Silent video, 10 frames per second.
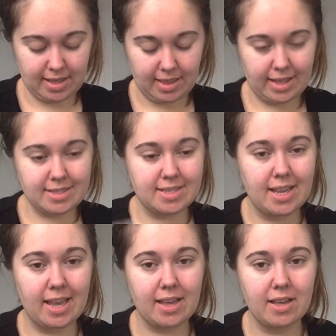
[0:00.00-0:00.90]
let's
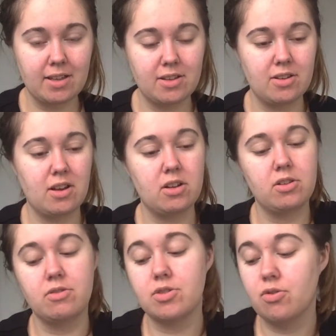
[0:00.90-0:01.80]
take, I'll
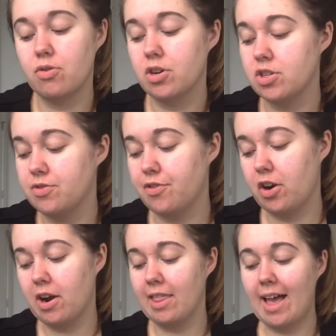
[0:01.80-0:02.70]
use orange for
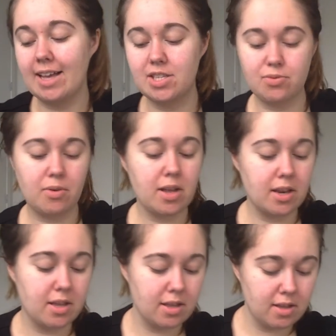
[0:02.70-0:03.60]
our last one.
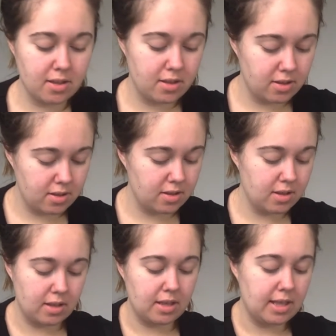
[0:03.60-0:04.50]

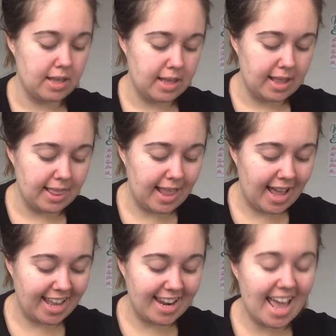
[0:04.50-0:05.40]

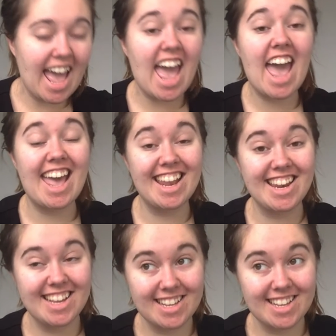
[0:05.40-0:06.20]
Line N,